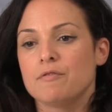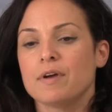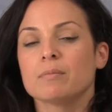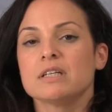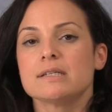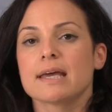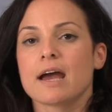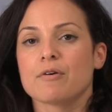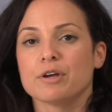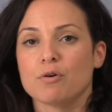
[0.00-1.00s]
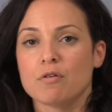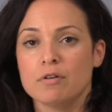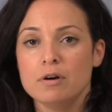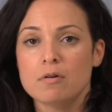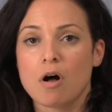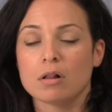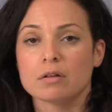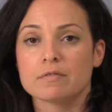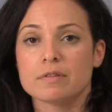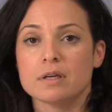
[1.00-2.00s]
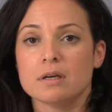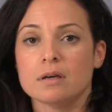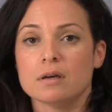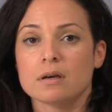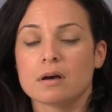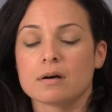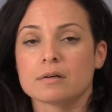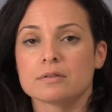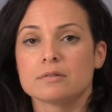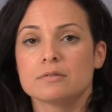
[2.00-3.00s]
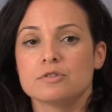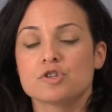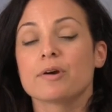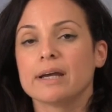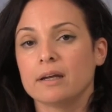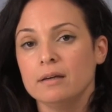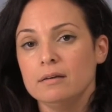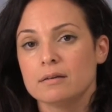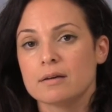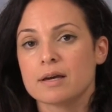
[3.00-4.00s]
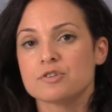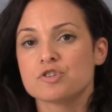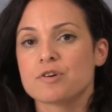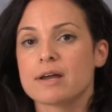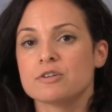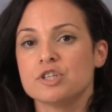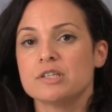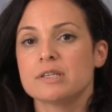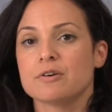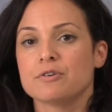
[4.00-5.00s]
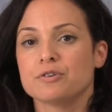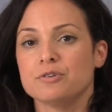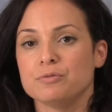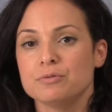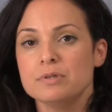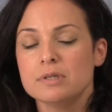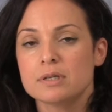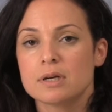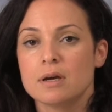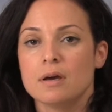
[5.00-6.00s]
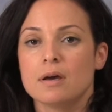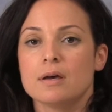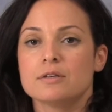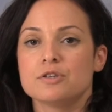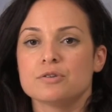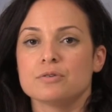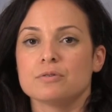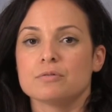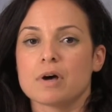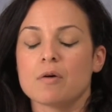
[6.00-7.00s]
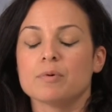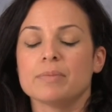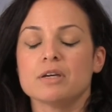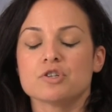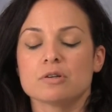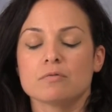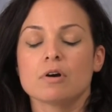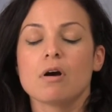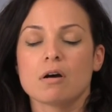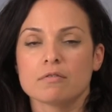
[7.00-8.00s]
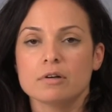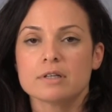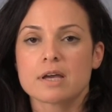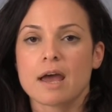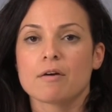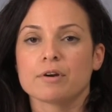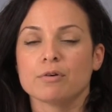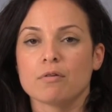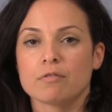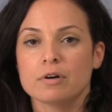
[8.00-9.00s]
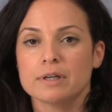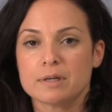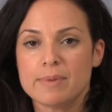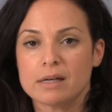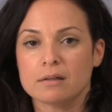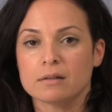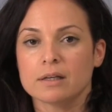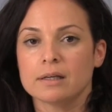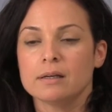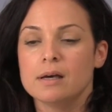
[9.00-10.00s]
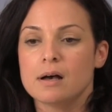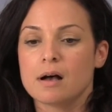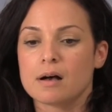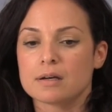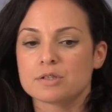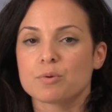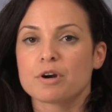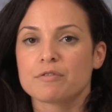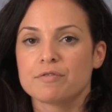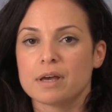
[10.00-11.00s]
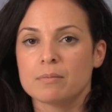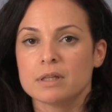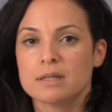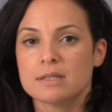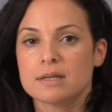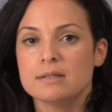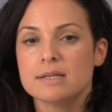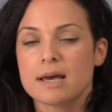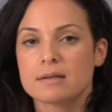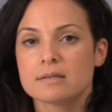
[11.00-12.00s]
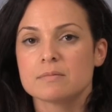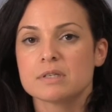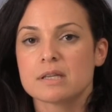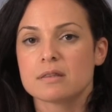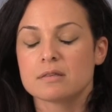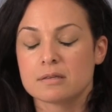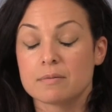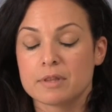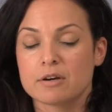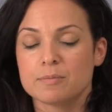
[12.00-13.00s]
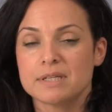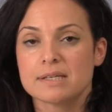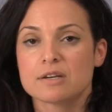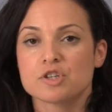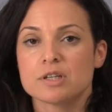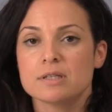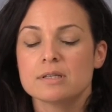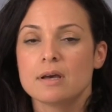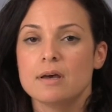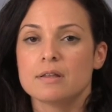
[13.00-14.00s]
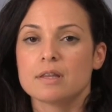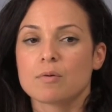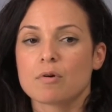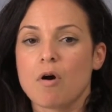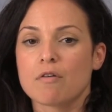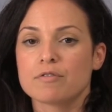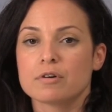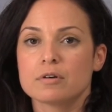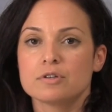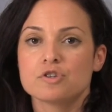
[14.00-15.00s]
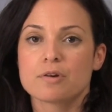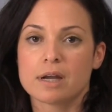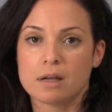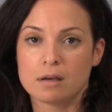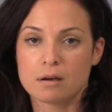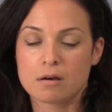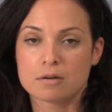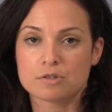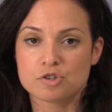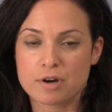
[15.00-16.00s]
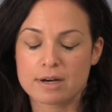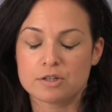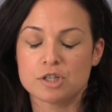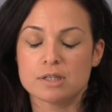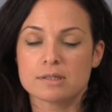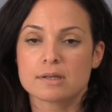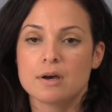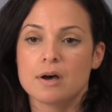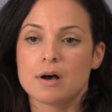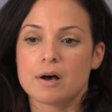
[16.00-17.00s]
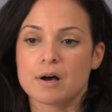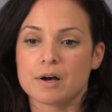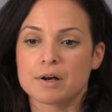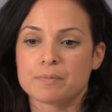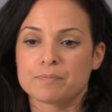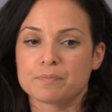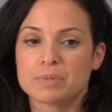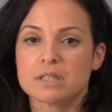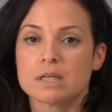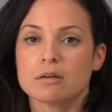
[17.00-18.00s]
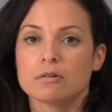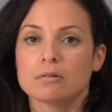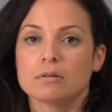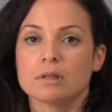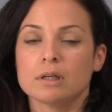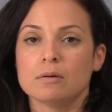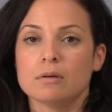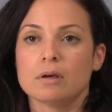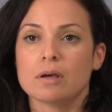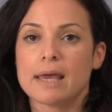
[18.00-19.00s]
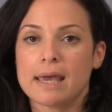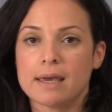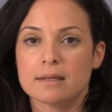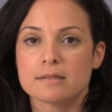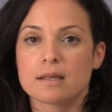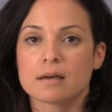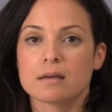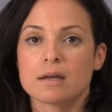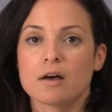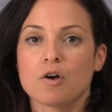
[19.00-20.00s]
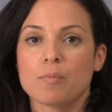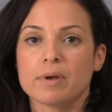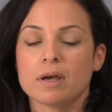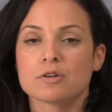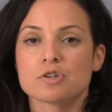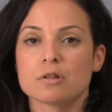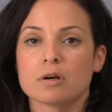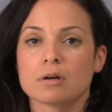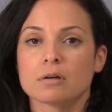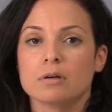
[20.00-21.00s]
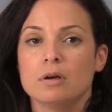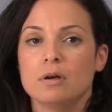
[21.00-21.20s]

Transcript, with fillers: family to carry over all of the uh, training and strategies that are used to help a patient recover and carry over independently. Uh, so her family did attend some, some therapy sessions. They were offered training on strategies, um, particularly aids that can help Angela